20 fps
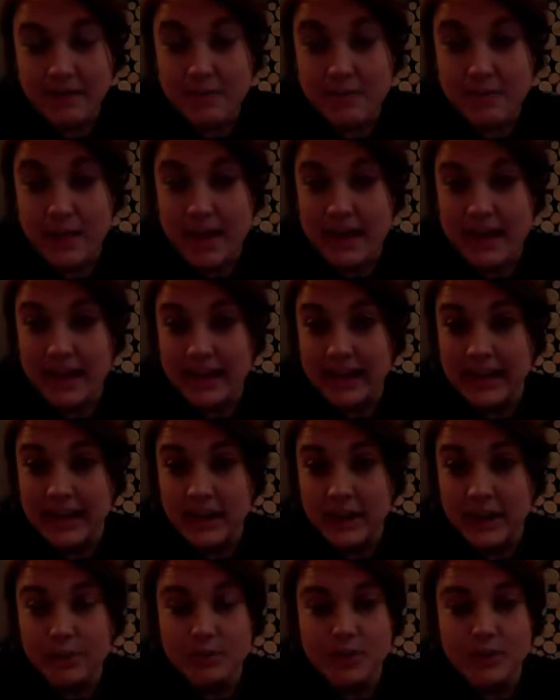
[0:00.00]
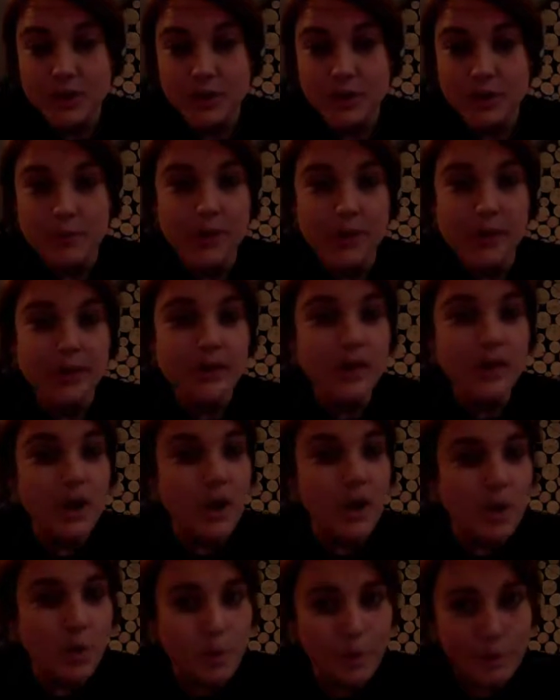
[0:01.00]
Ben and Gel talk about
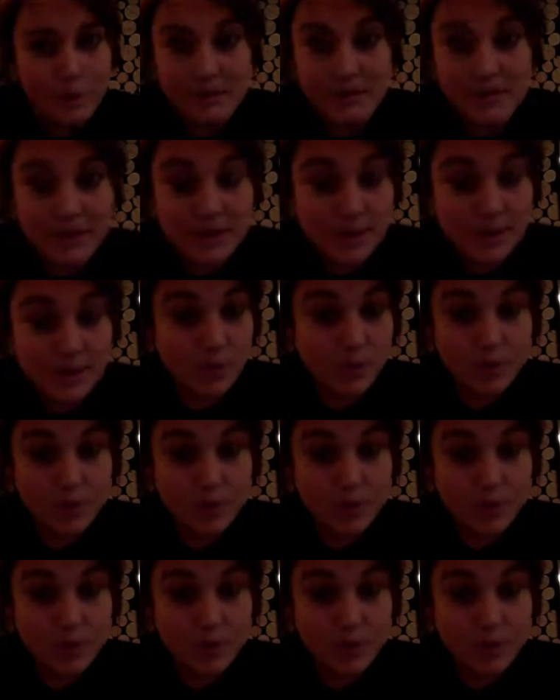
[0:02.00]
what we've done so